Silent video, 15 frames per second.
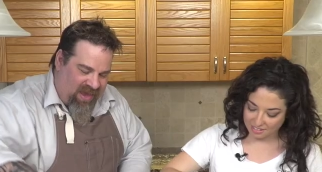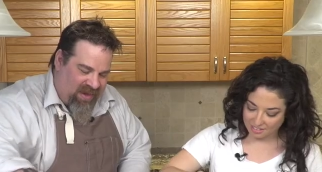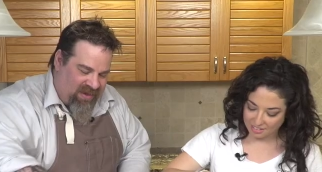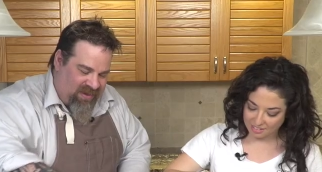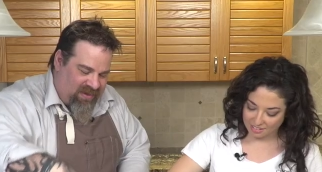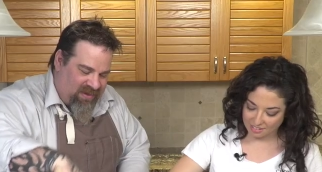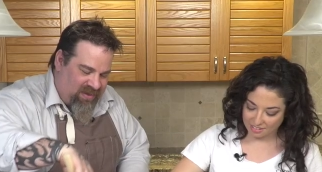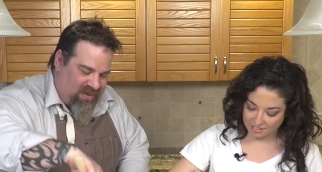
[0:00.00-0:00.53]

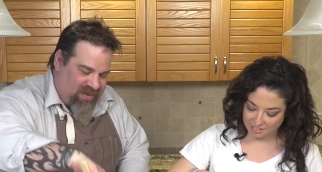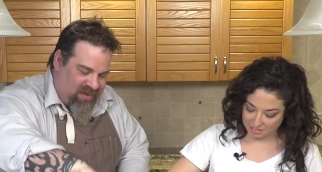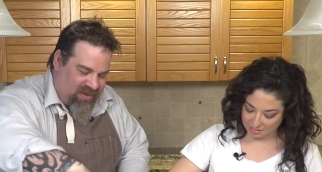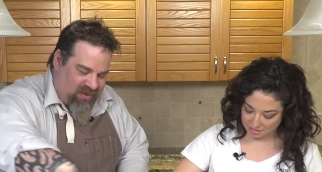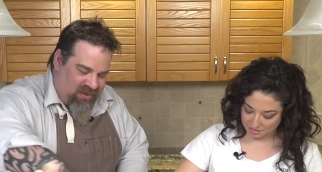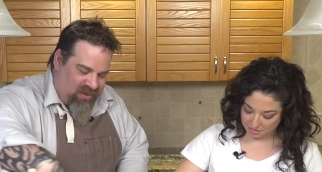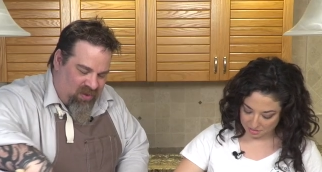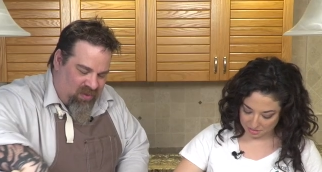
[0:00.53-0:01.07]
Speaker 1: And
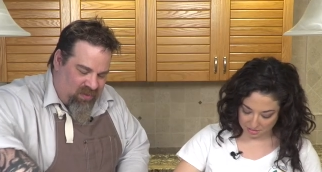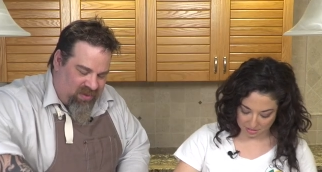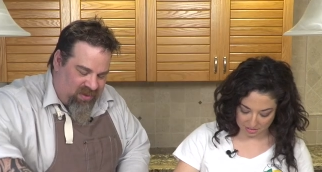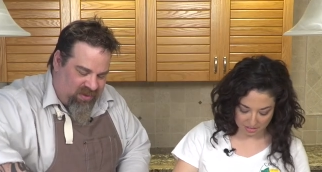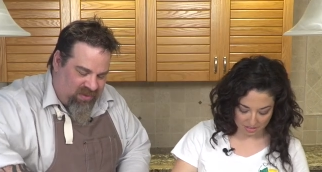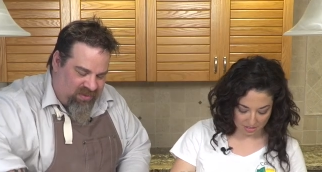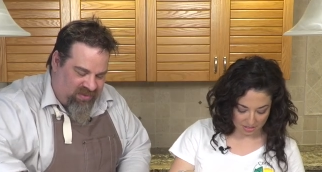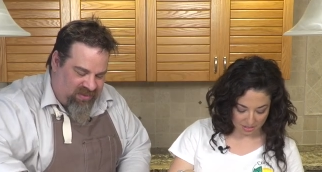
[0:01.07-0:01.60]
you know.
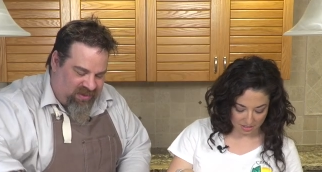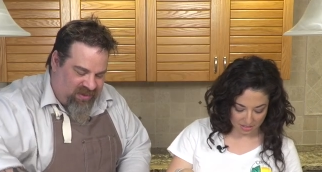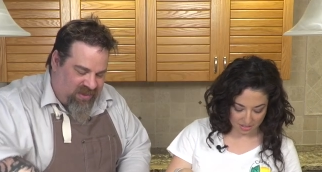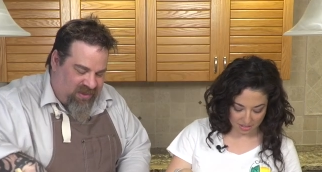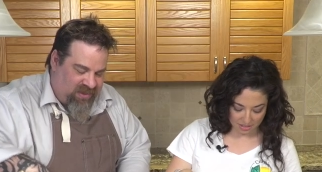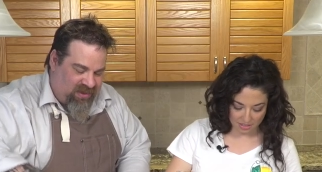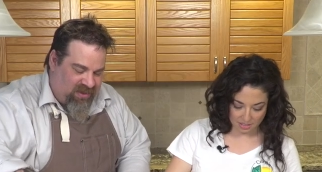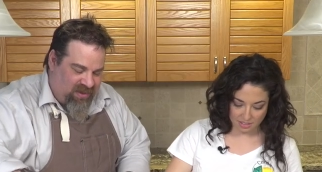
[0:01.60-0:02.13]

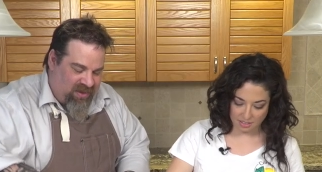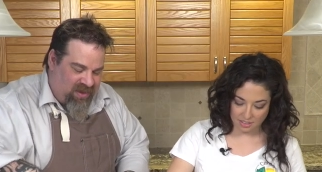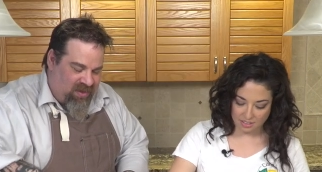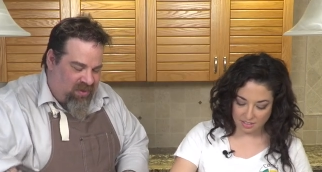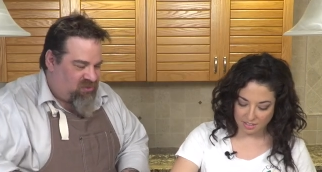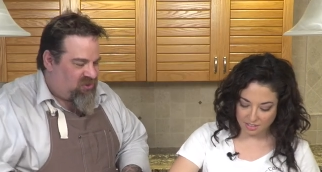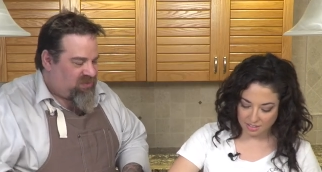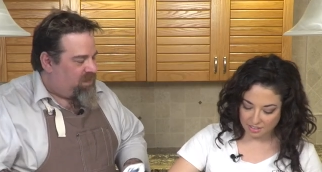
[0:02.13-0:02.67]
The
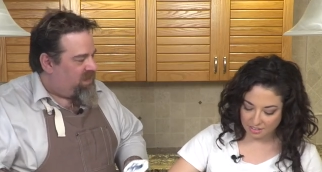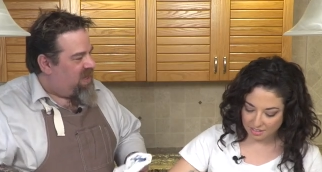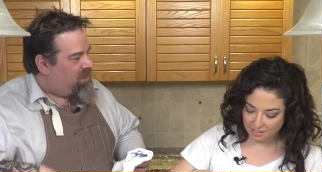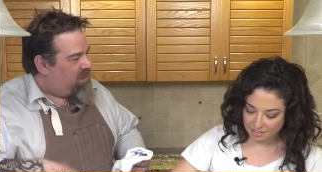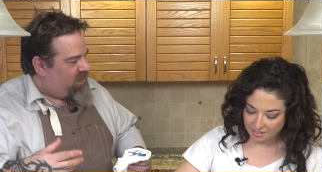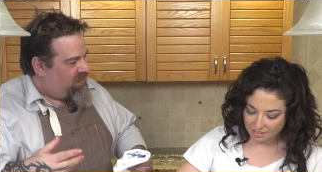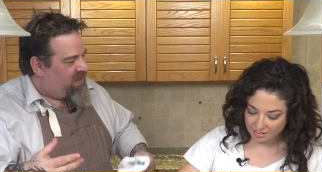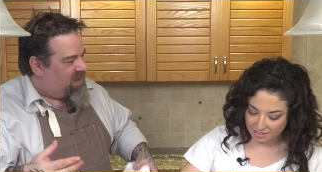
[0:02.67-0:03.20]
it just
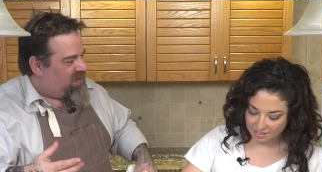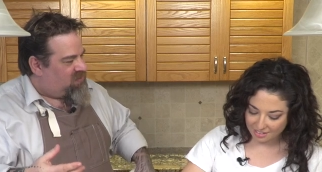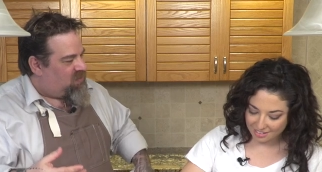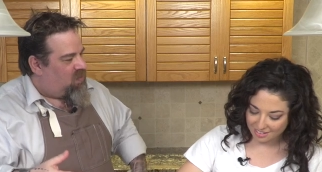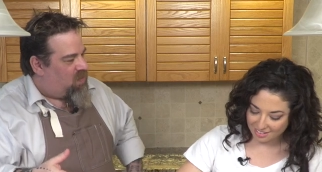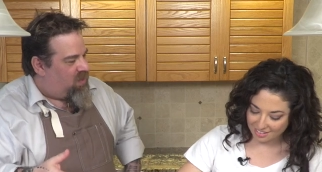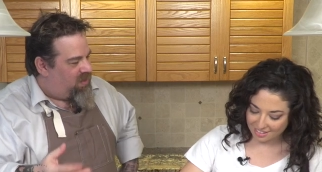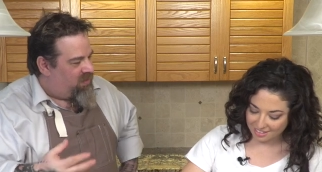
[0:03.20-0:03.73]
became a thing. So
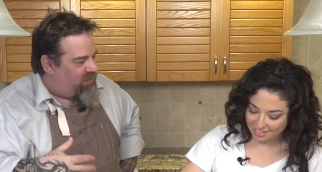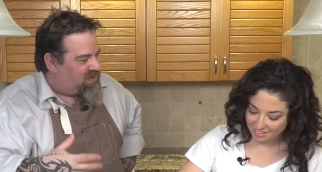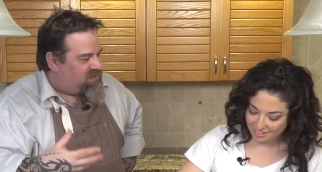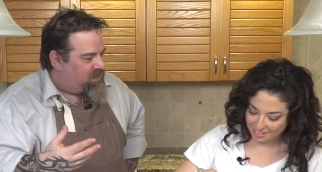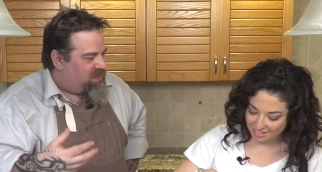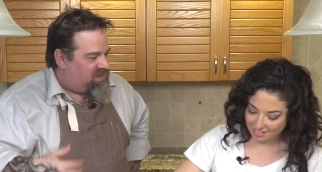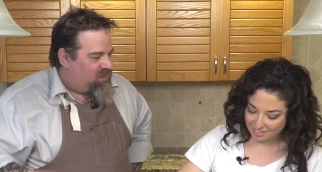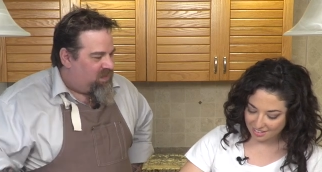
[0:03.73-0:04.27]
one of the
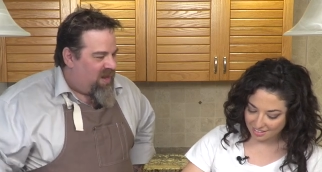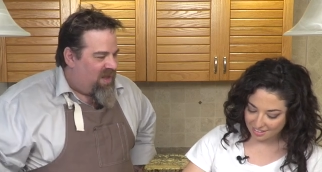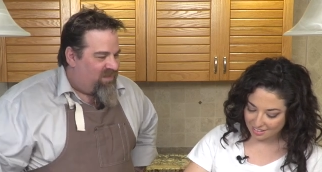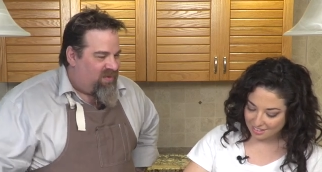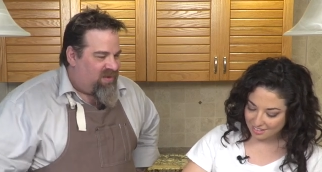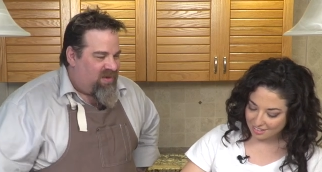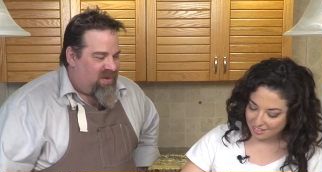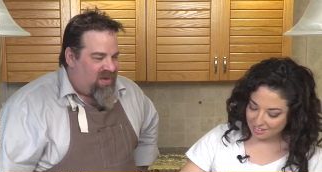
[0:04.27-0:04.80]
recipes that we
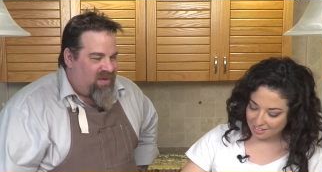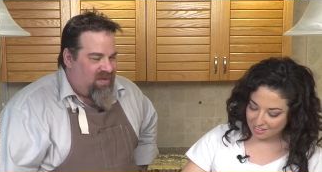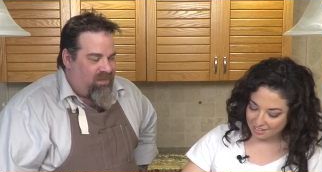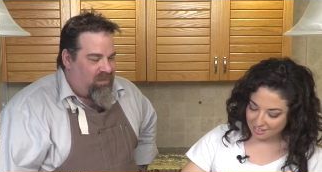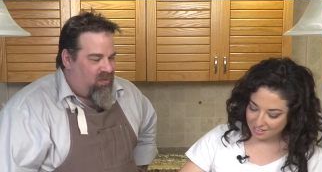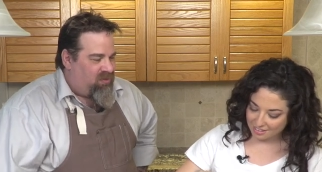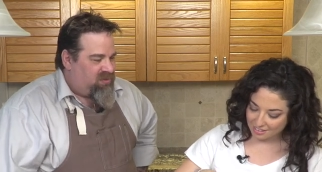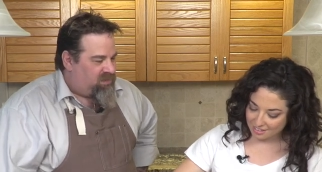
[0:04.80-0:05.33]
have in uh,
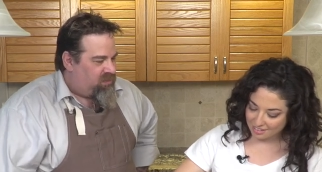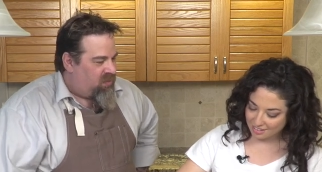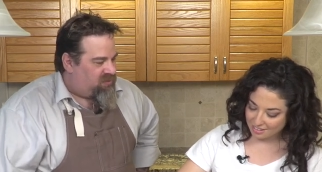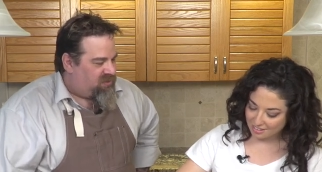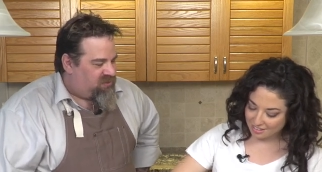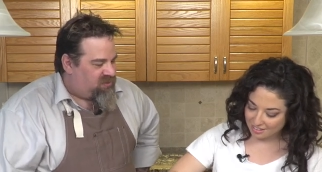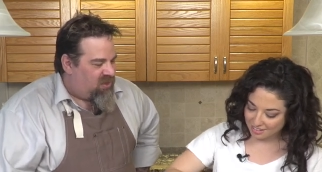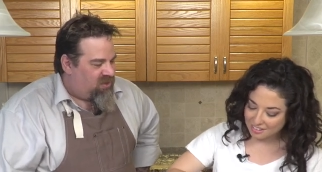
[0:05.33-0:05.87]
Burgers,
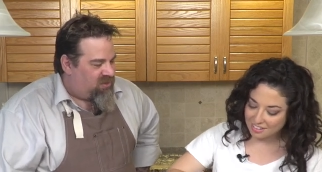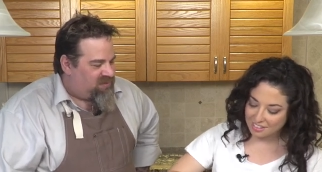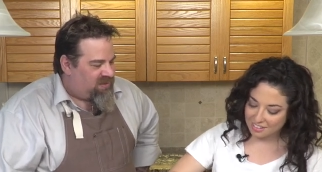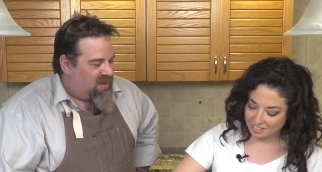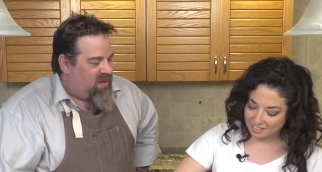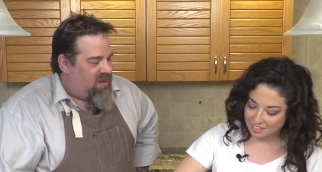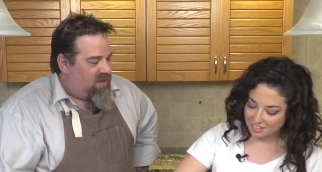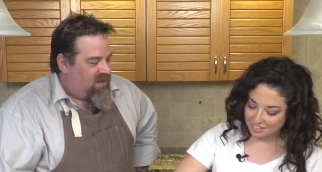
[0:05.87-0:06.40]
Bowls and Jars
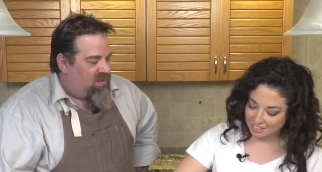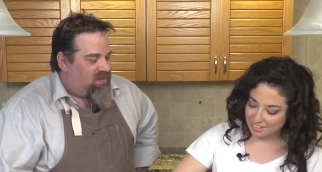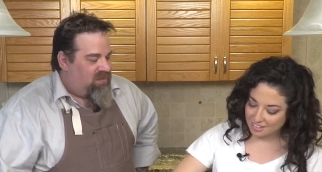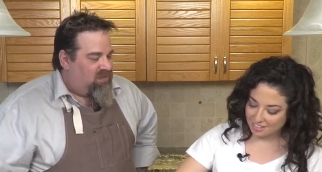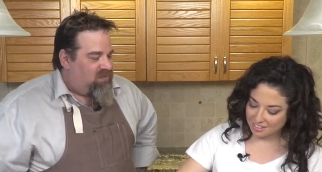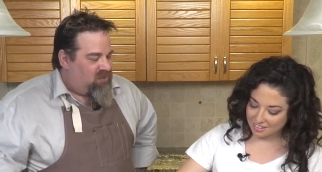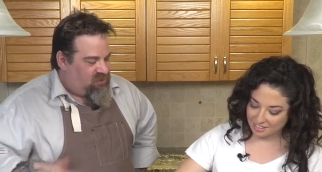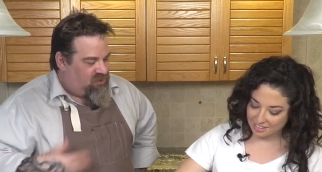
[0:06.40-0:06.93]

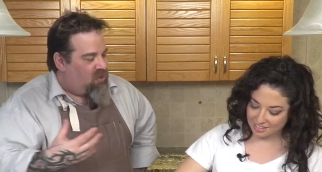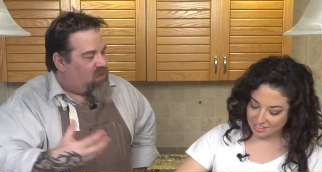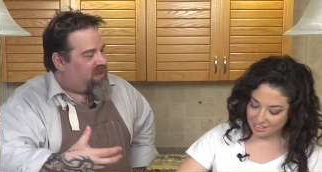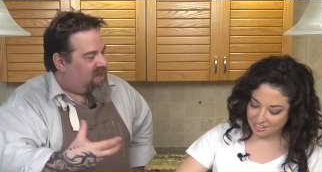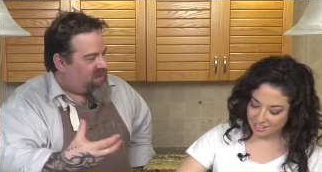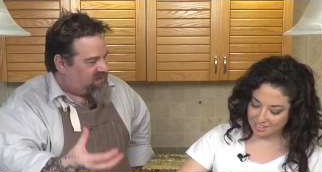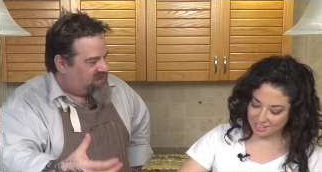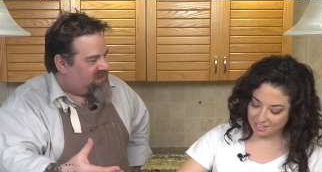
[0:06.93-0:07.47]

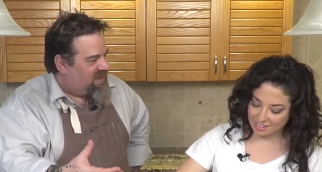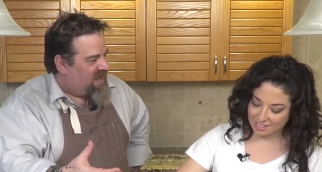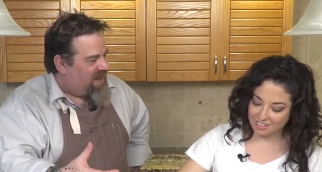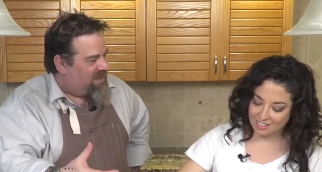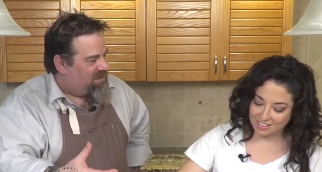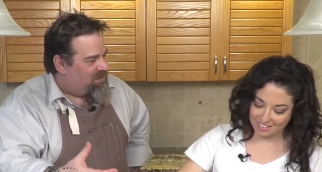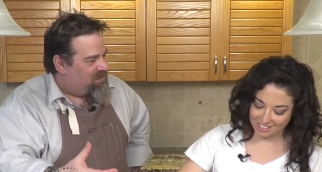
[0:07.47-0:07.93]
showcases that.